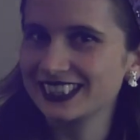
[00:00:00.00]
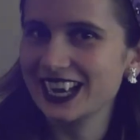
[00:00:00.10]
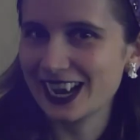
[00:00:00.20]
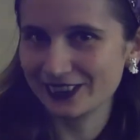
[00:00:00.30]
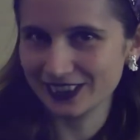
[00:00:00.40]

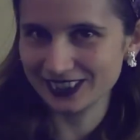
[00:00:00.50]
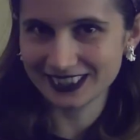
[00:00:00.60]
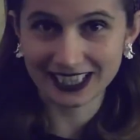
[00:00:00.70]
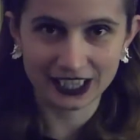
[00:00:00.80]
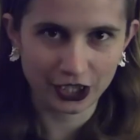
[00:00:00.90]

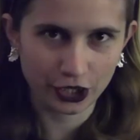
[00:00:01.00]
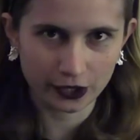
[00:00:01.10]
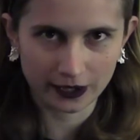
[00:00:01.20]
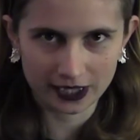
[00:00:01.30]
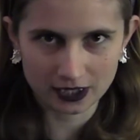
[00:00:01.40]
cadavers, and
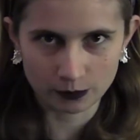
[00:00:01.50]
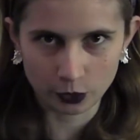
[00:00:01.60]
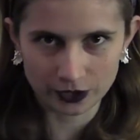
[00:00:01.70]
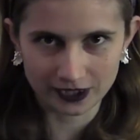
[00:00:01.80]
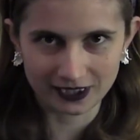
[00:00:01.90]
curious
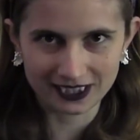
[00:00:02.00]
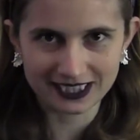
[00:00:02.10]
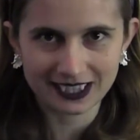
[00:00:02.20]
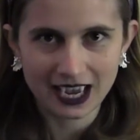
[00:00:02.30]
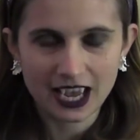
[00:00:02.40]

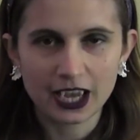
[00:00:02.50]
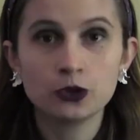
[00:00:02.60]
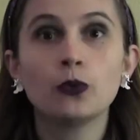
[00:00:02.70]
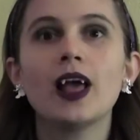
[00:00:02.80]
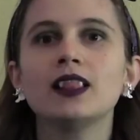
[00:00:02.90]
mortals,
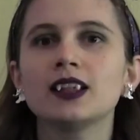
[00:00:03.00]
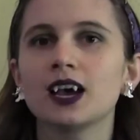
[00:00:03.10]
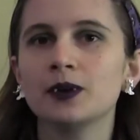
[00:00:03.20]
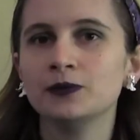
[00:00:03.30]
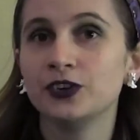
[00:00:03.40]
and
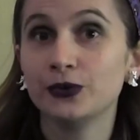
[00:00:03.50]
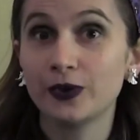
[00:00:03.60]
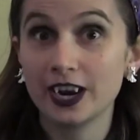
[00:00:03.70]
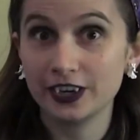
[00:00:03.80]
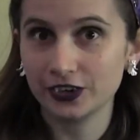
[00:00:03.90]
welcome to
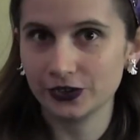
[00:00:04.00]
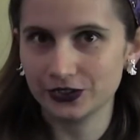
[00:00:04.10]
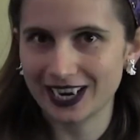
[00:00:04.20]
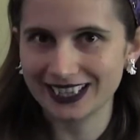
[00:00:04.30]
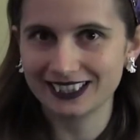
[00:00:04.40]
Radio
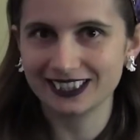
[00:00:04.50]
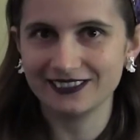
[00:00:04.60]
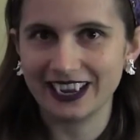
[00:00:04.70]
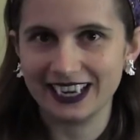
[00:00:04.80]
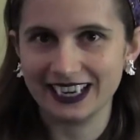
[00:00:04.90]

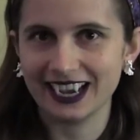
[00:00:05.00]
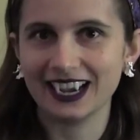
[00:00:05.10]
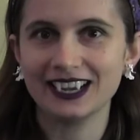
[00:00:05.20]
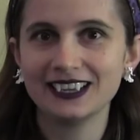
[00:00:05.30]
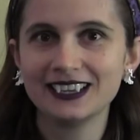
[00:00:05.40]

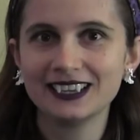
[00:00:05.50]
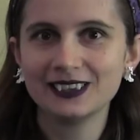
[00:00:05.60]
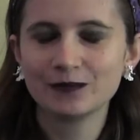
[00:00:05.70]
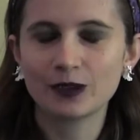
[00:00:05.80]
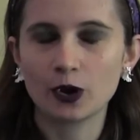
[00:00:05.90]
Transylvania.
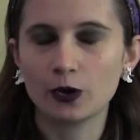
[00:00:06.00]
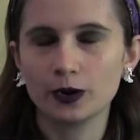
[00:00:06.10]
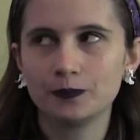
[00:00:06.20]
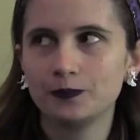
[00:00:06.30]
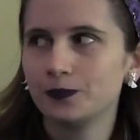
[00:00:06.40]

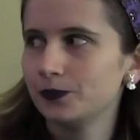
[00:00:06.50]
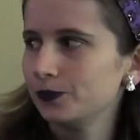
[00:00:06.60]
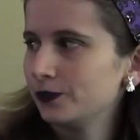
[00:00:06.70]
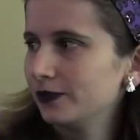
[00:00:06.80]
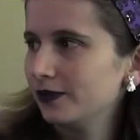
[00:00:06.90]
Or
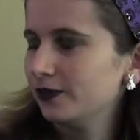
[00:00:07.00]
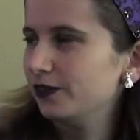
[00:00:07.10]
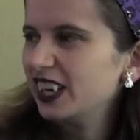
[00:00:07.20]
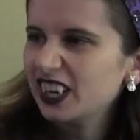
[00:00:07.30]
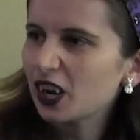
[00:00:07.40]

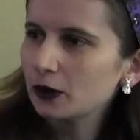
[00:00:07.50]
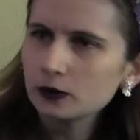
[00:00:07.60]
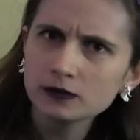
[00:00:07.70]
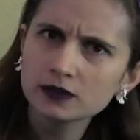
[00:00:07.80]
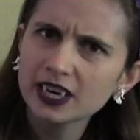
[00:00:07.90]

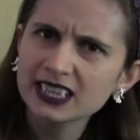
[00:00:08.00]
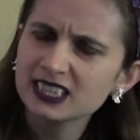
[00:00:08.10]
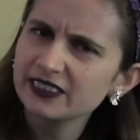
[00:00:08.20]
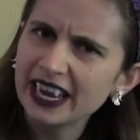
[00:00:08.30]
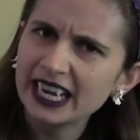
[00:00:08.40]
Video
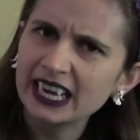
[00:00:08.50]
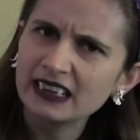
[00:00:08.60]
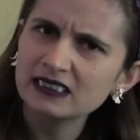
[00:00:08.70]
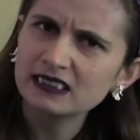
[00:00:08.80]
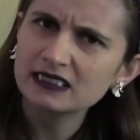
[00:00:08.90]
Transylvania?